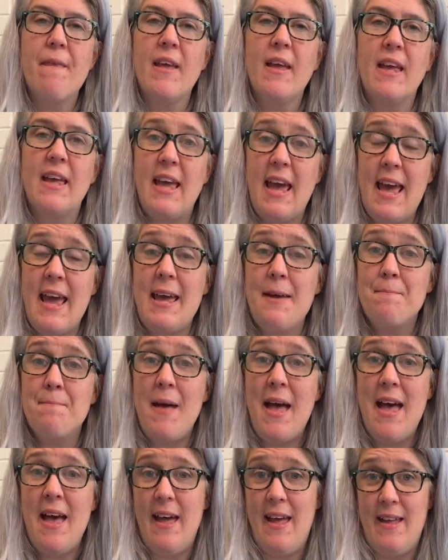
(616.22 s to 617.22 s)
gay
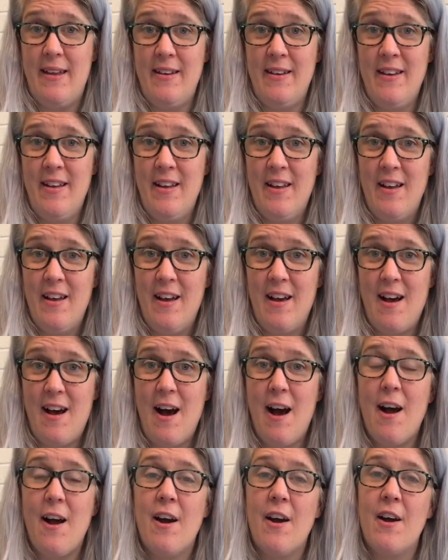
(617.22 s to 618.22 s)
men
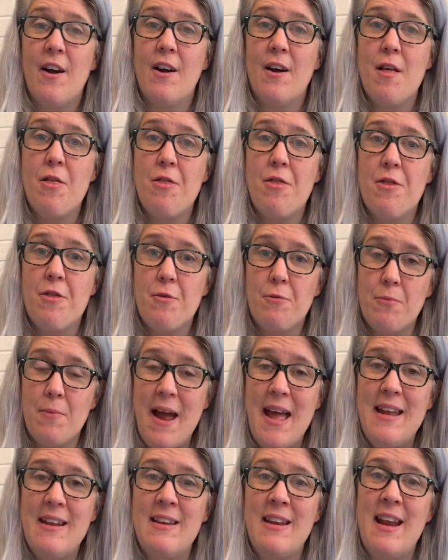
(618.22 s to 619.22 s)
are
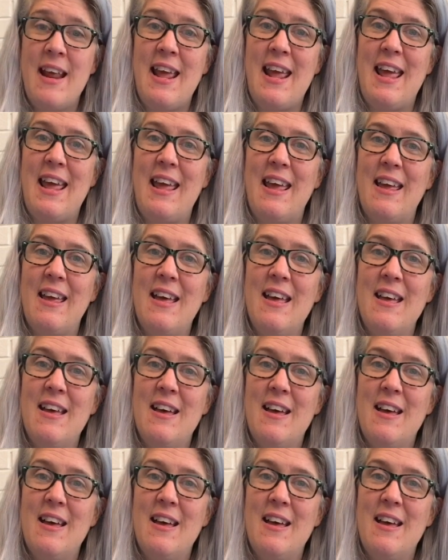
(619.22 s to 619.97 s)
threatening